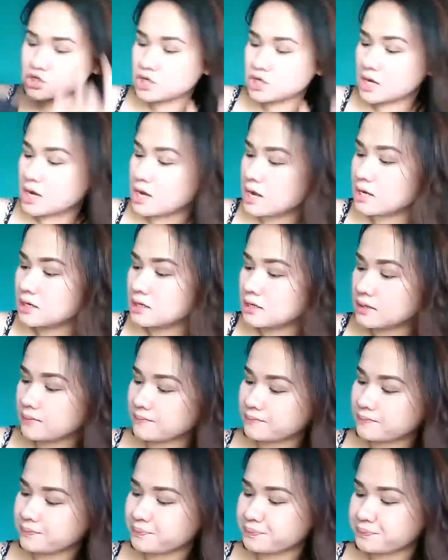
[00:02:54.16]
mo siyang
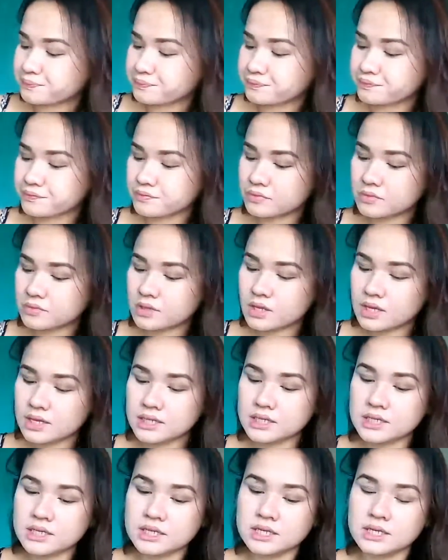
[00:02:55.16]

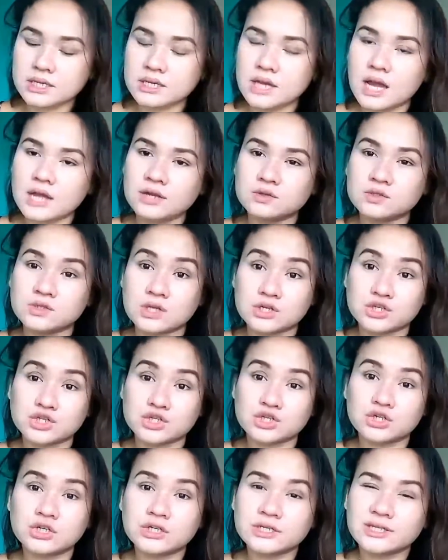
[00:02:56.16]
i-ano sa
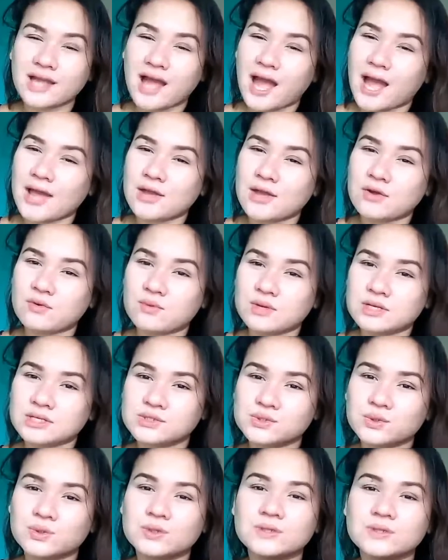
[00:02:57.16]
short na
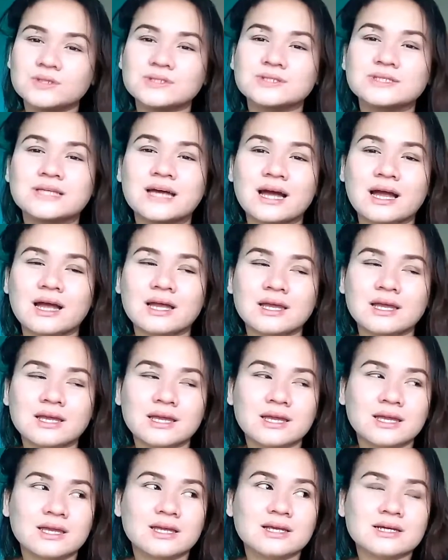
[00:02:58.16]
high-waist or sa
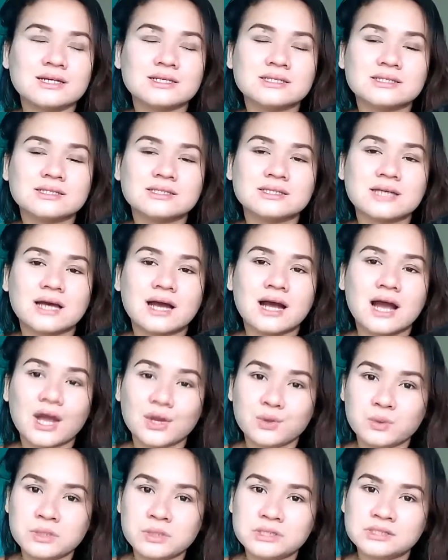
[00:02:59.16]

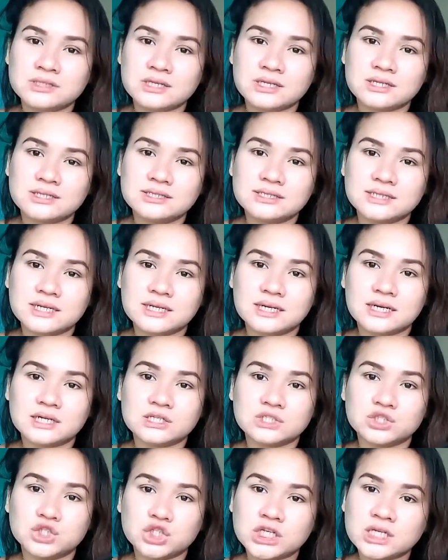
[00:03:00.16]
high-waisted
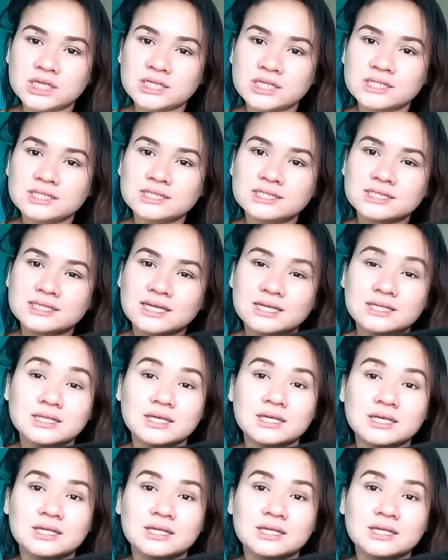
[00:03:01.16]
na jeans. And